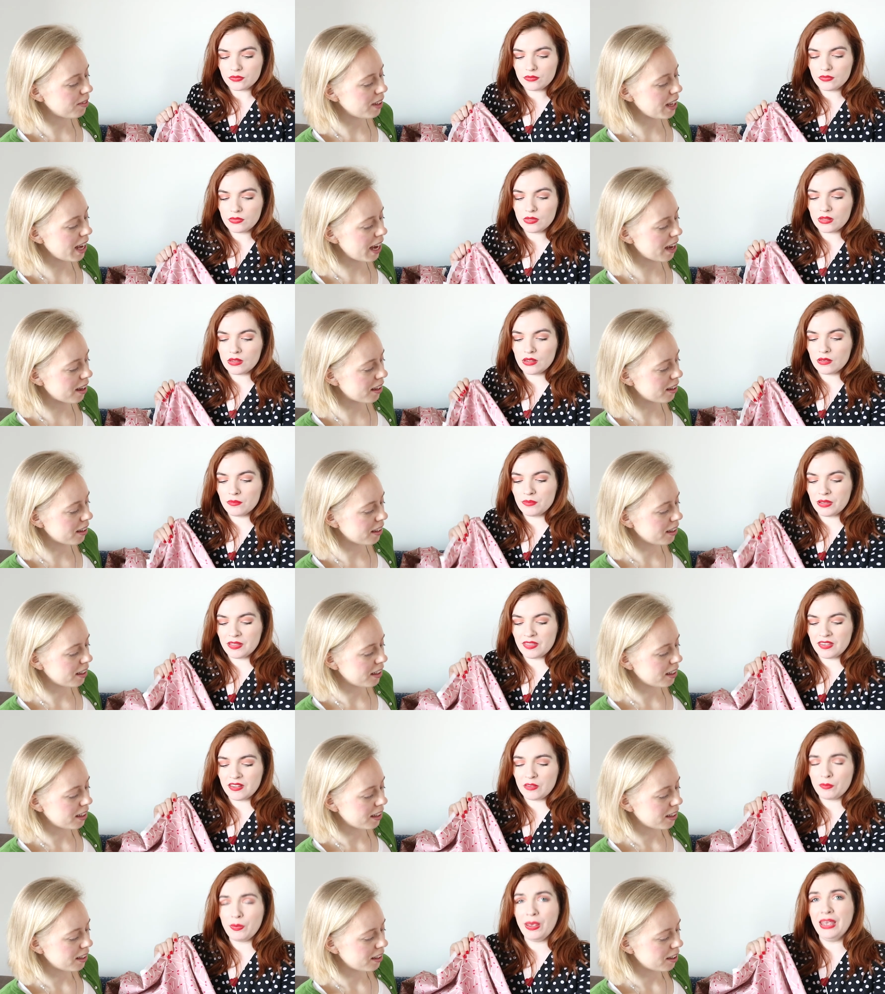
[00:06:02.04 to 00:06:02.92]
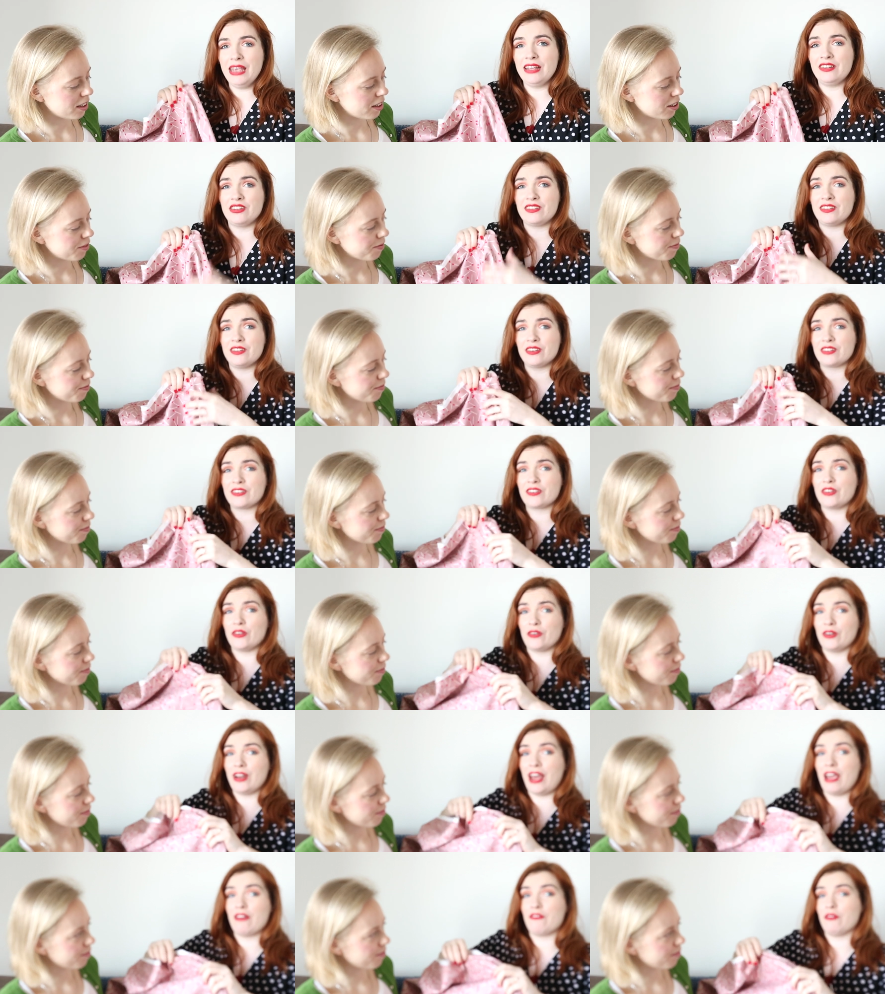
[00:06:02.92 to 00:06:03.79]
Speaker 1: Yeah. But this pink just looks
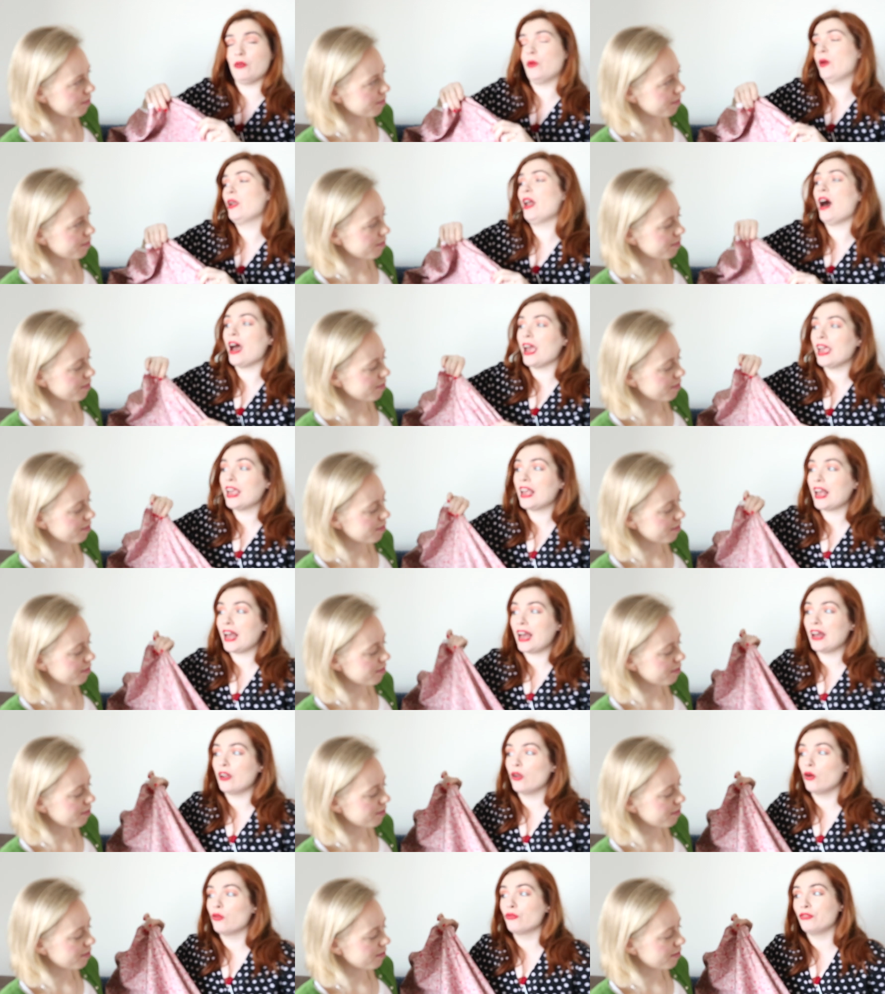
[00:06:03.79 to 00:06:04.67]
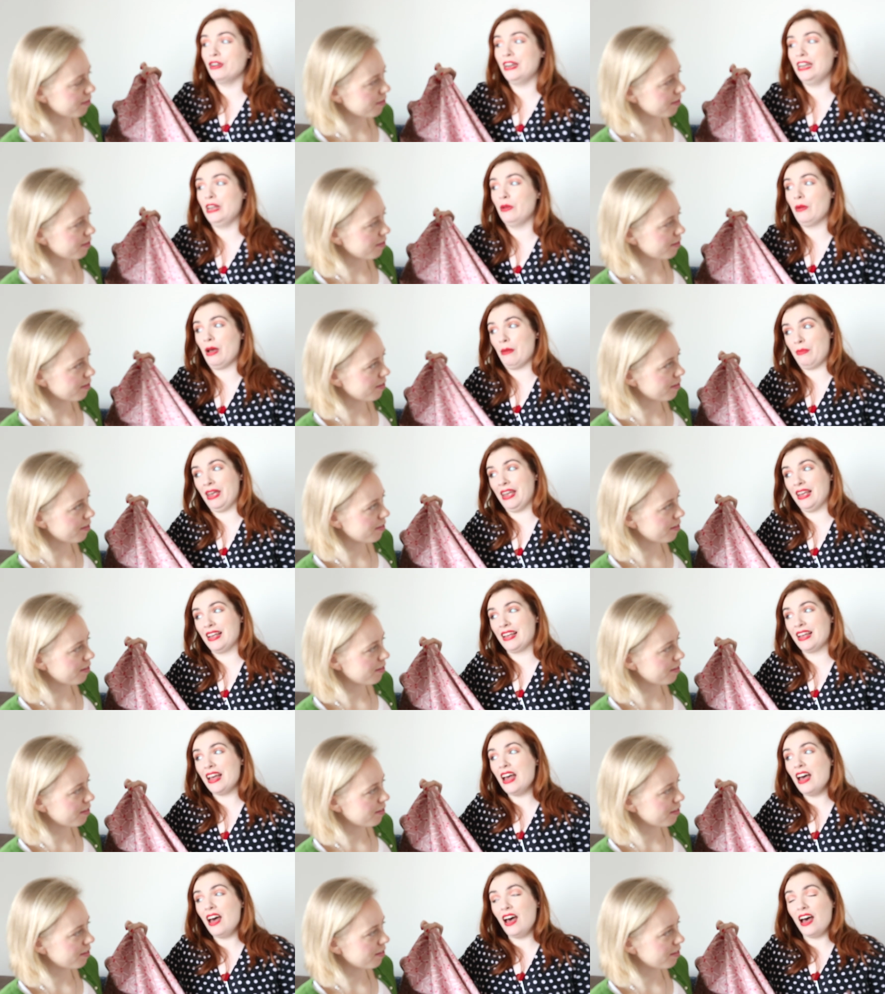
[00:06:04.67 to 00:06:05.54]
good on everyone. I cannot really wear
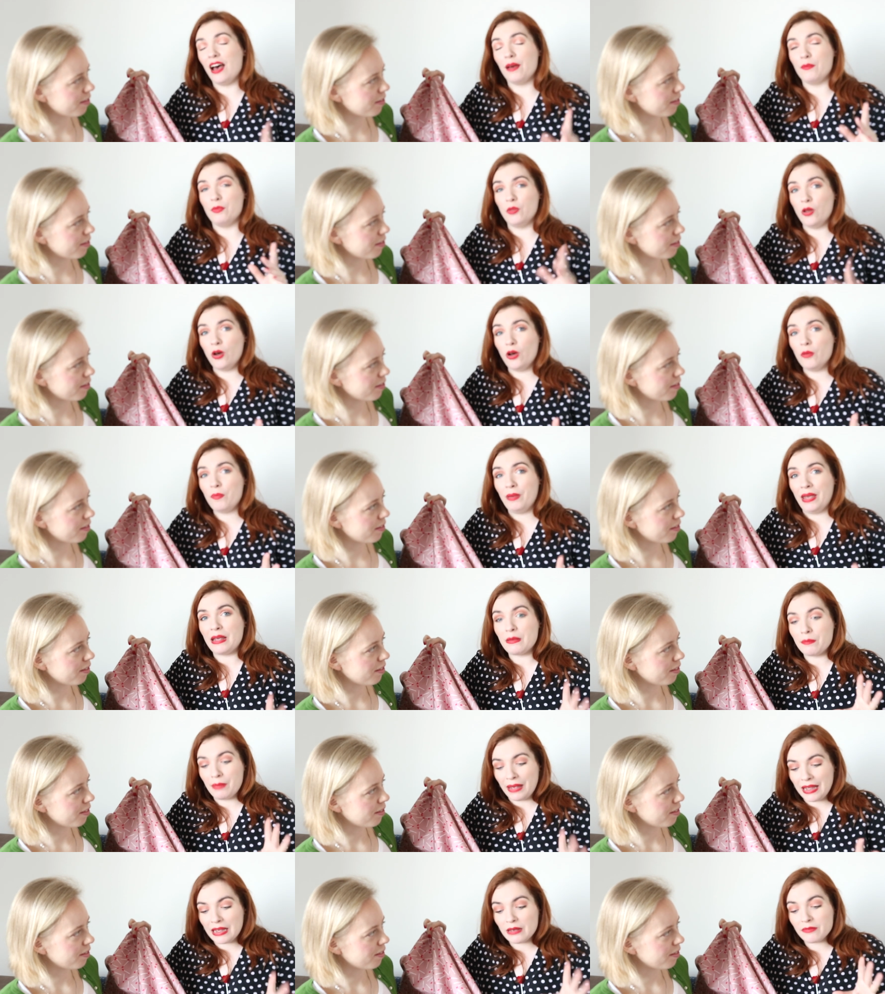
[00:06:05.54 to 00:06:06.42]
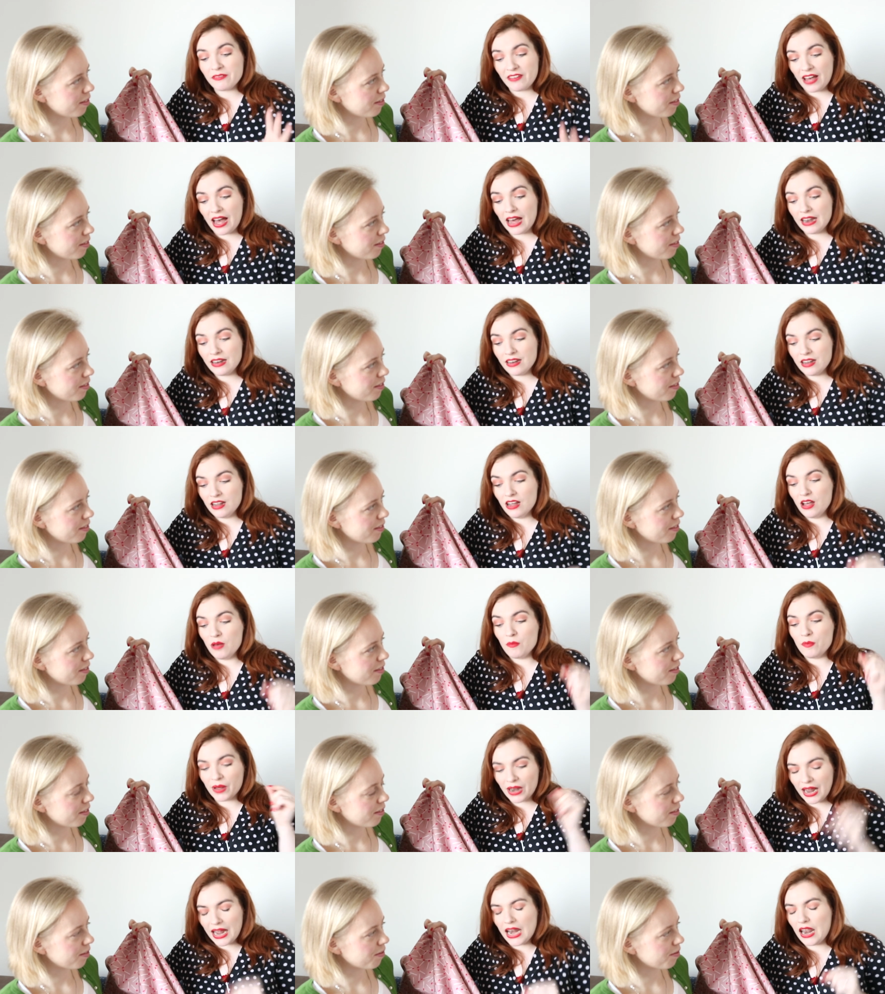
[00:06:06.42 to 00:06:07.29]
pink. I'm not a pink pink fan,
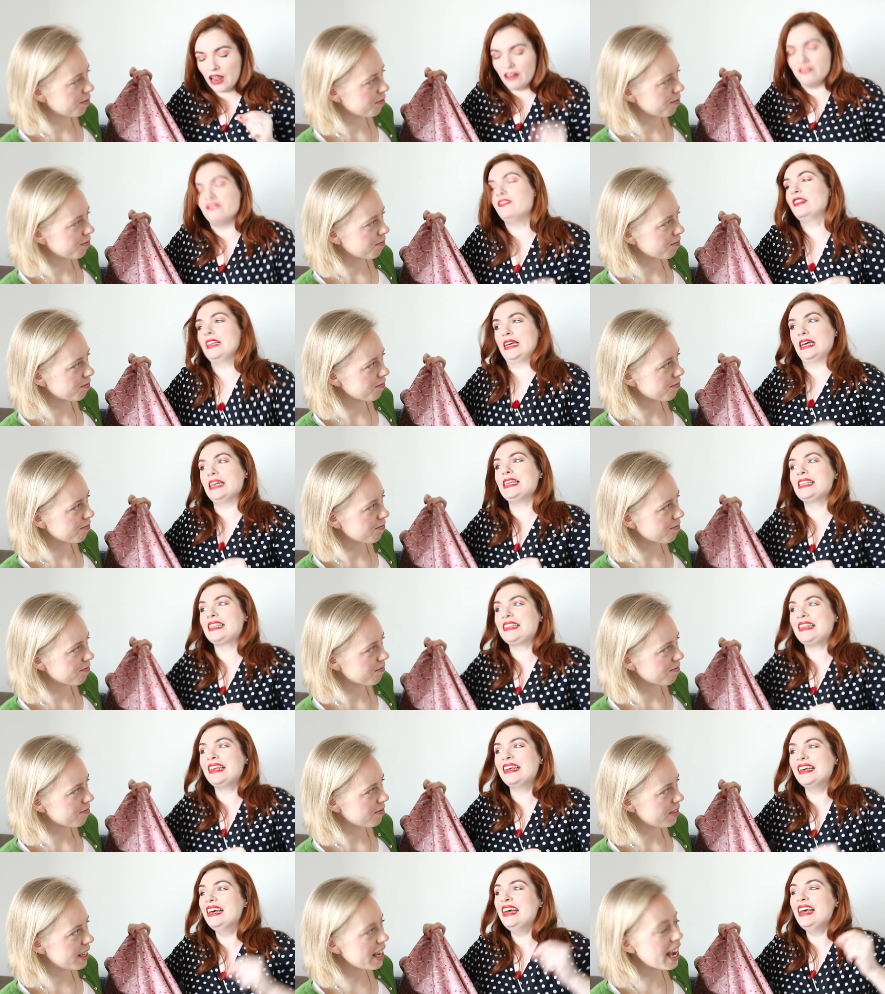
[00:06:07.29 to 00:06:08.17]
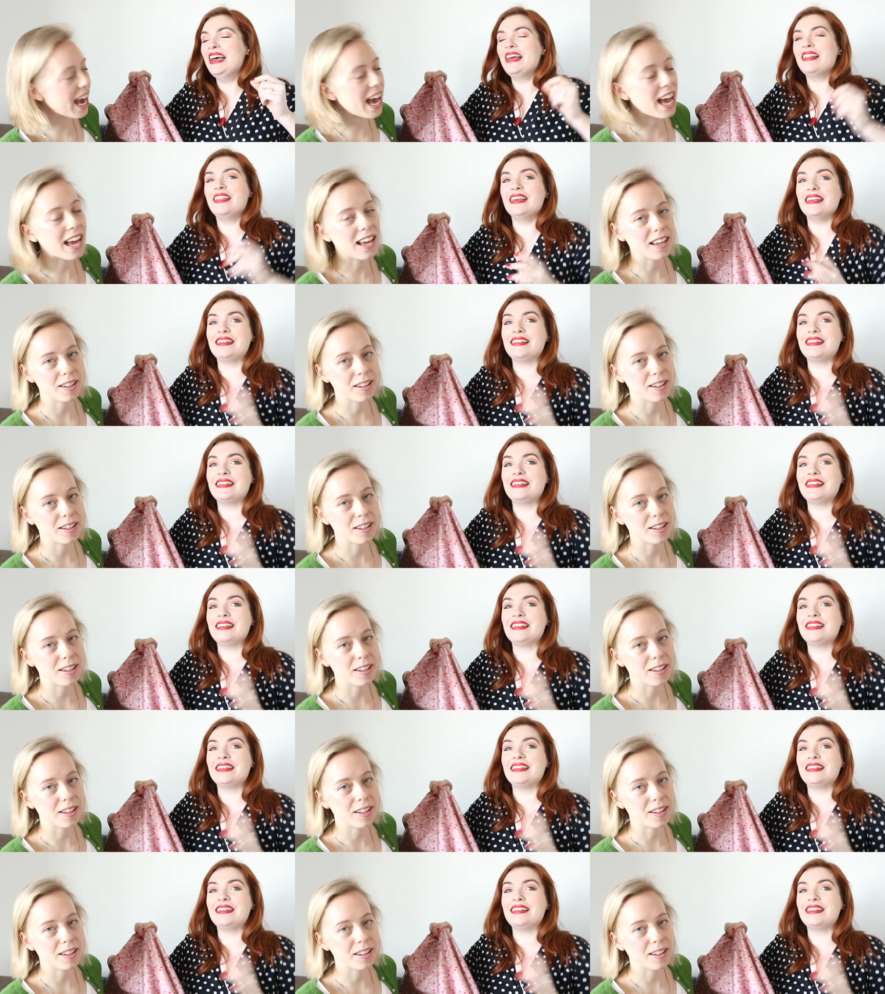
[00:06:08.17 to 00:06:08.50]
but I love this. Yeah.